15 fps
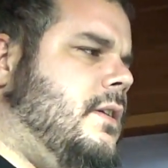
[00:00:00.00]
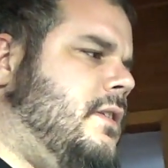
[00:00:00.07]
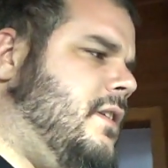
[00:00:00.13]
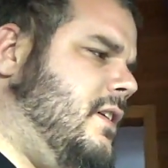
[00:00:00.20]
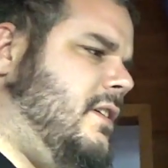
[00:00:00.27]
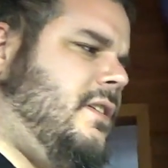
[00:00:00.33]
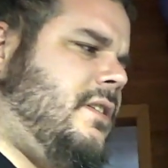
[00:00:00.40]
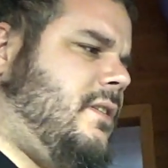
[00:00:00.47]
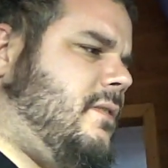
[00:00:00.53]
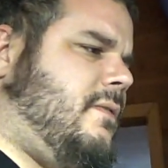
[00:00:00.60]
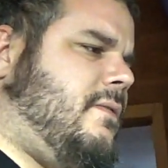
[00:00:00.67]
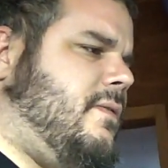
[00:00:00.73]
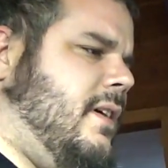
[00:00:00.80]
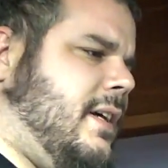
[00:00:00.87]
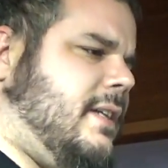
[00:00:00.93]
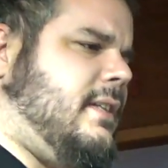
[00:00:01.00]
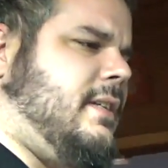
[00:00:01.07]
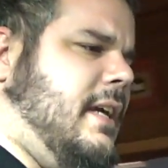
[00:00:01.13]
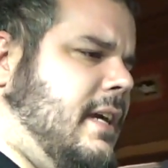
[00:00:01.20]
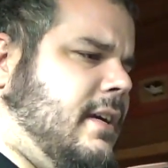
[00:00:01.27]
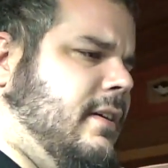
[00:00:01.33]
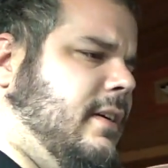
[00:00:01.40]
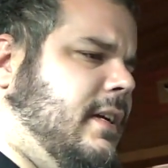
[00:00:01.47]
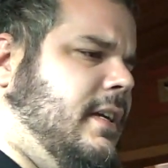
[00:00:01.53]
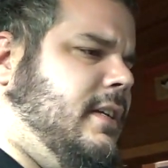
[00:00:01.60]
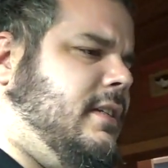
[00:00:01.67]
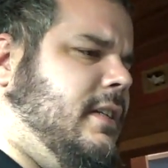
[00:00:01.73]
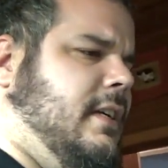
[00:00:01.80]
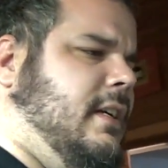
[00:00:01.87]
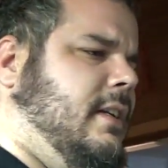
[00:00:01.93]
Just fucking take her
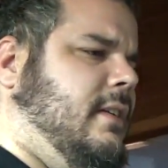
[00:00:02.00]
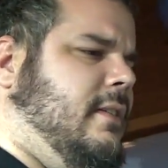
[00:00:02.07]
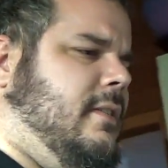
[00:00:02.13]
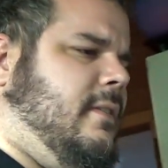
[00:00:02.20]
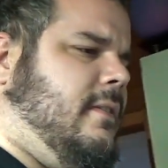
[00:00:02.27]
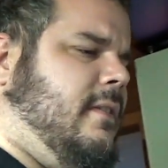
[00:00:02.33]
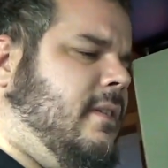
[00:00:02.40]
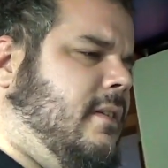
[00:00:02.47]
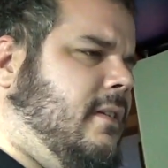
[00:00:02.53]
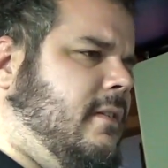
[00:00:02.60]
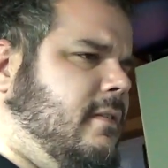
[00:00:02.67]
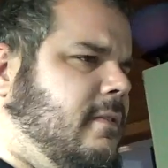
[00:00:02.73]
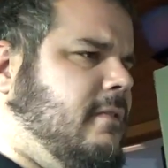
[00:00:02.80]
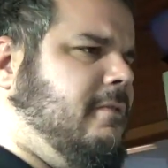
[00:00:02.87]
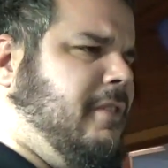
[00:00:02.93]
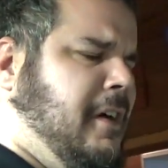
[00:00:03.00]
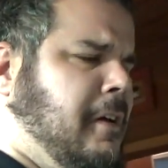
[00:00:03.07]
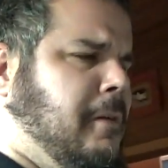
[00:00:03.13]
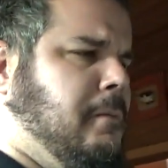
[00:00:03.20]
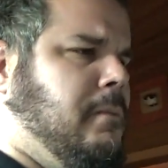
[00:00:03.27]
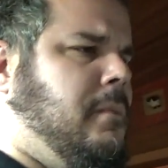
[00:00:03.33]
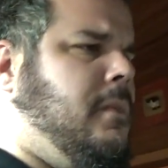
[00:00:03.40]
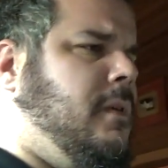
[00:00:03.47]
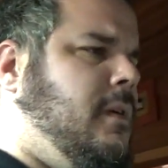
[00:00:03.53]
easy and film.